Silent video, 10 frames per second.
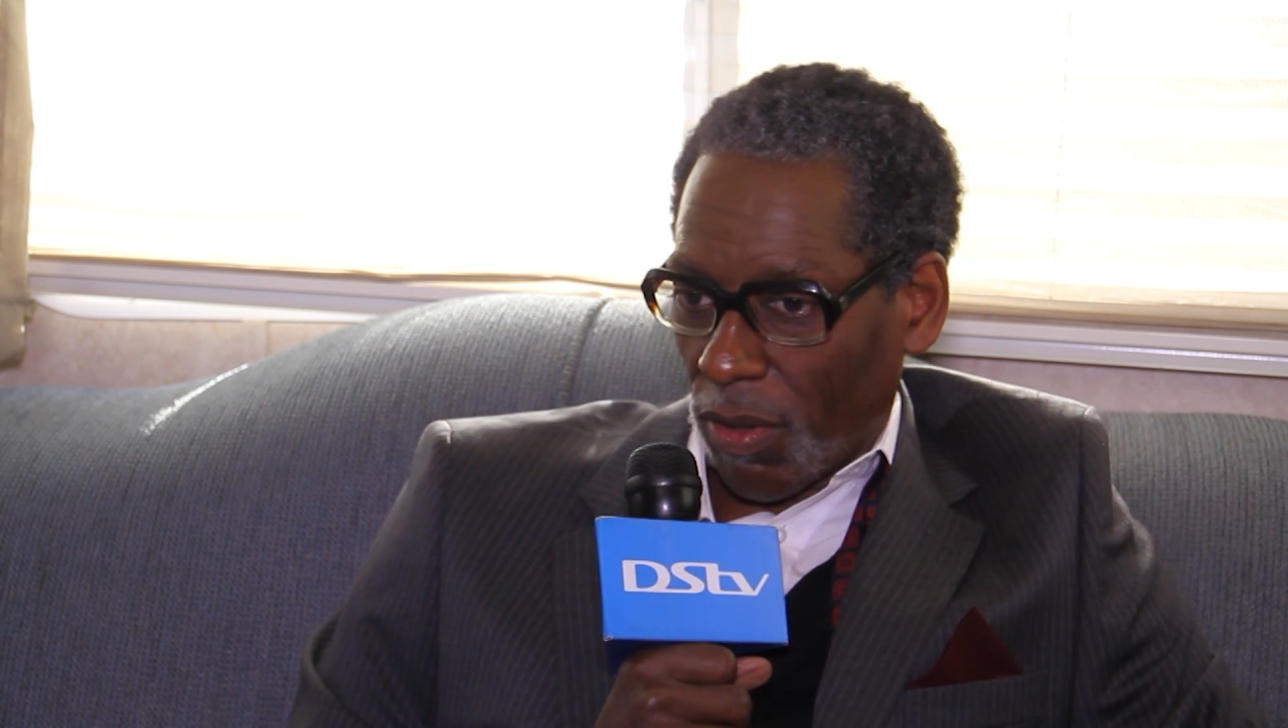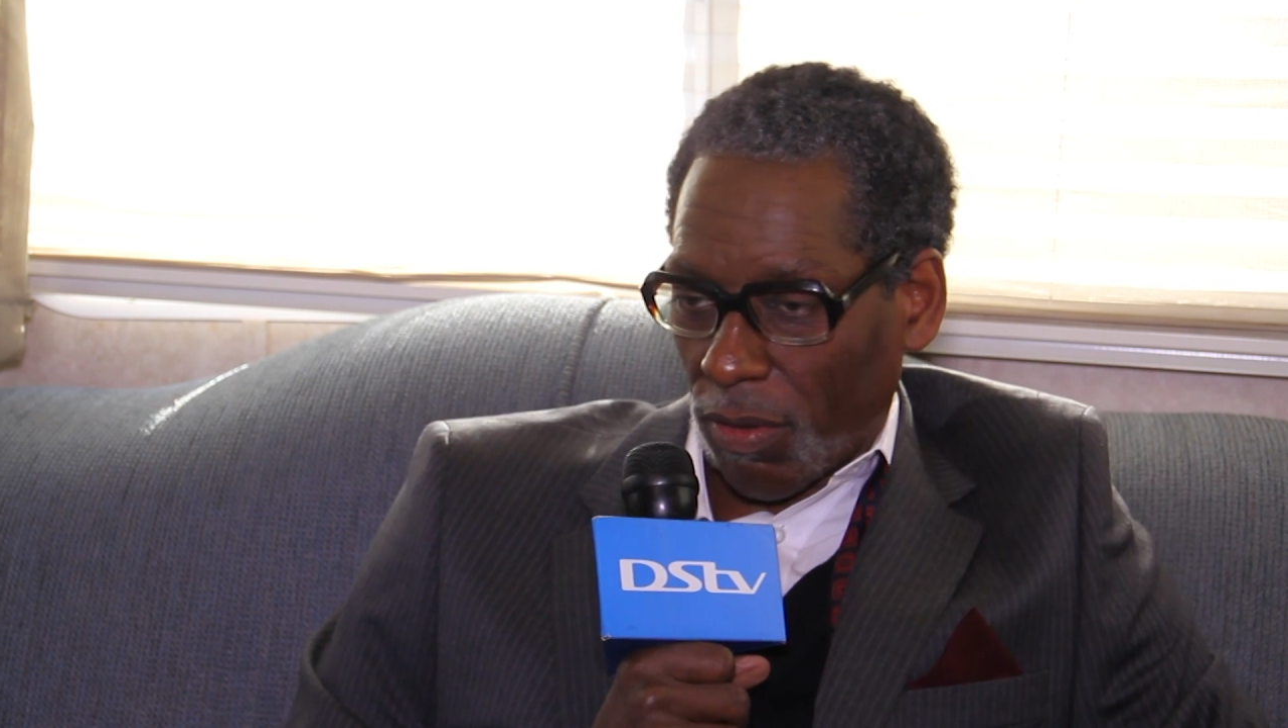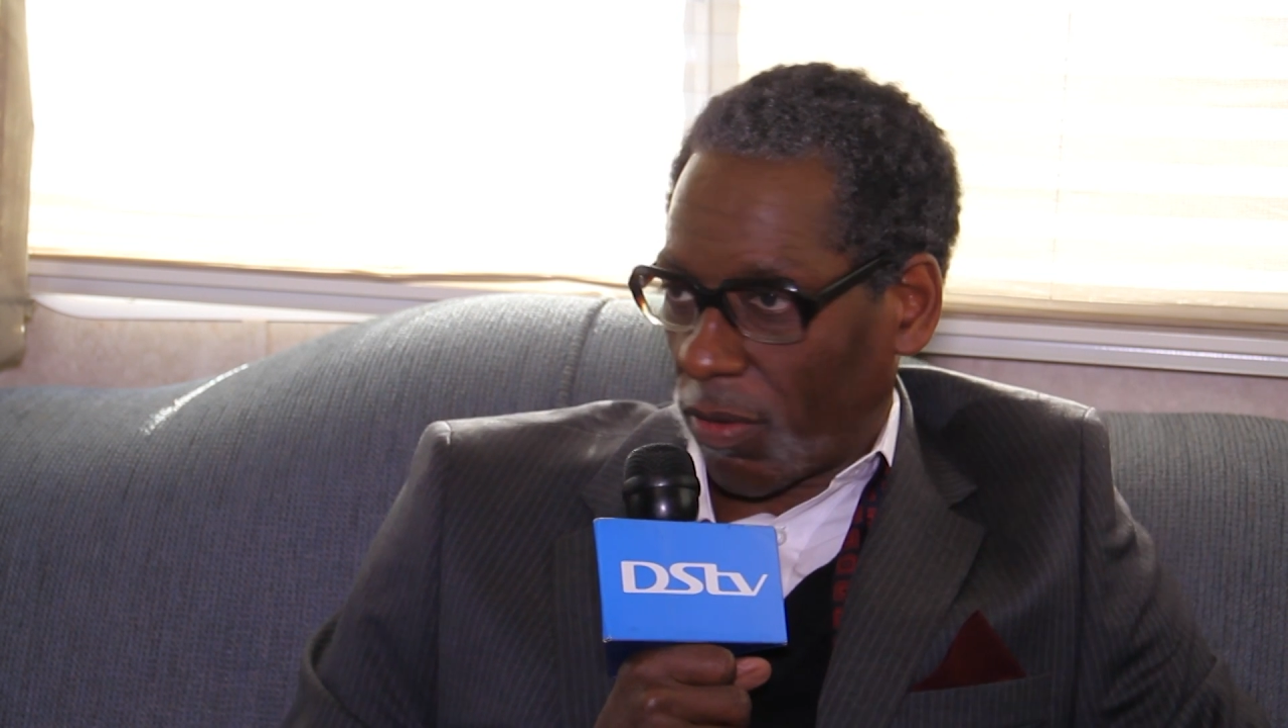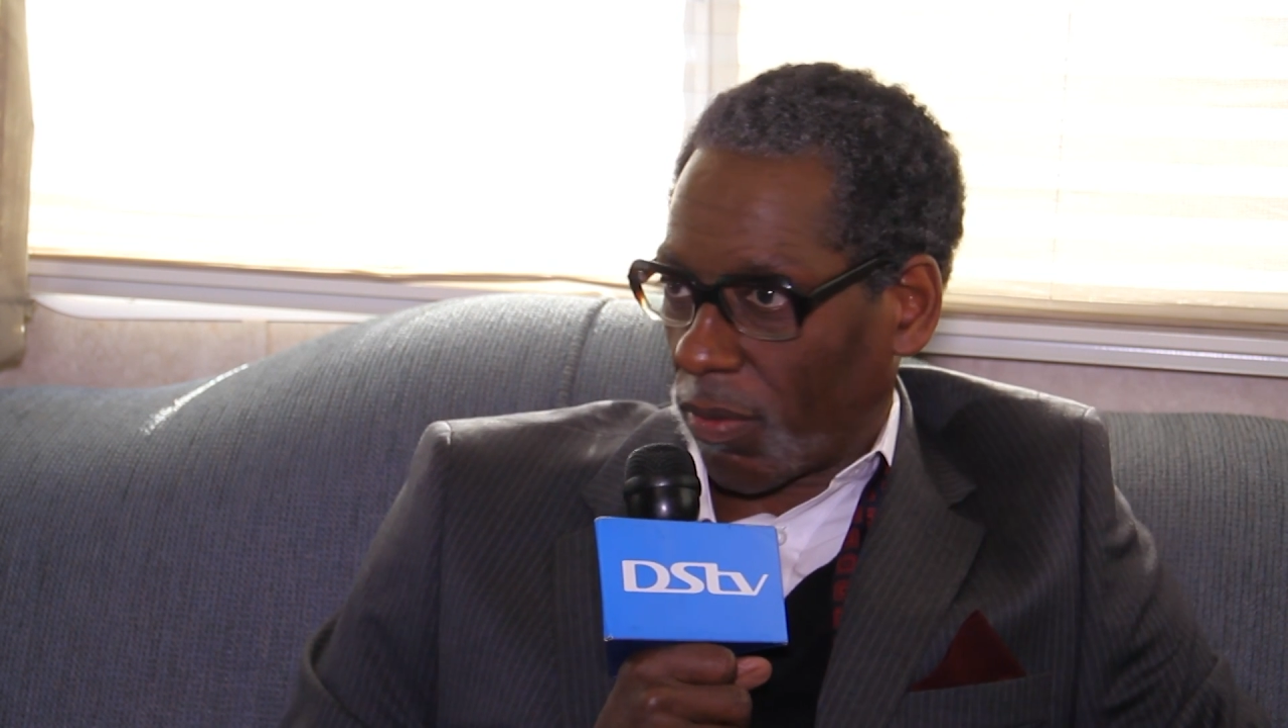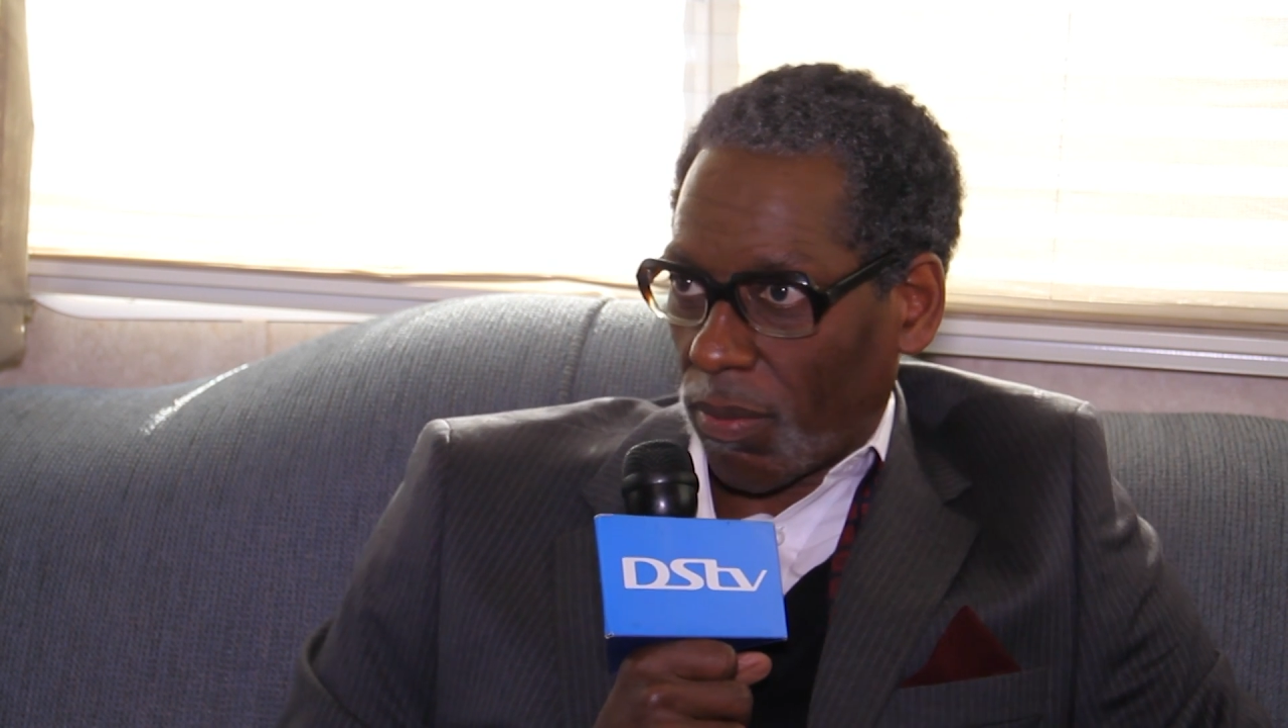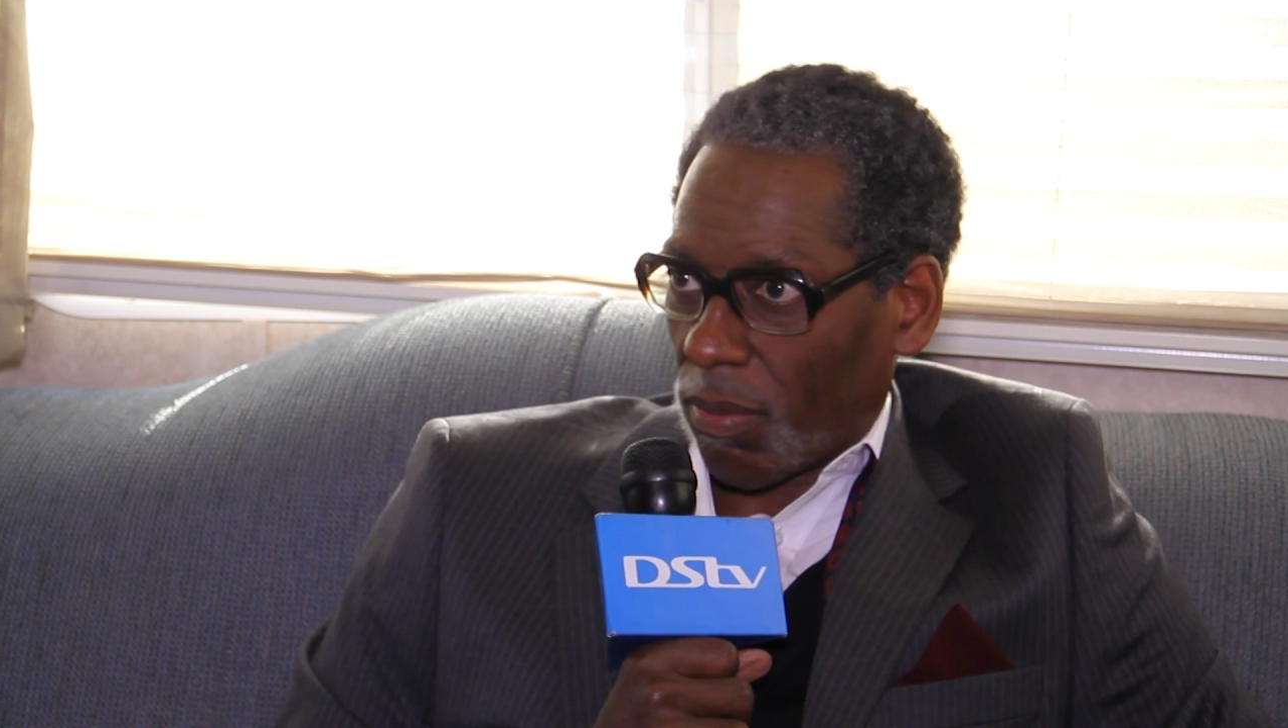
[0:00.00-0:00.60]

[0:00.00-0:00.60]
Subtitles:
is,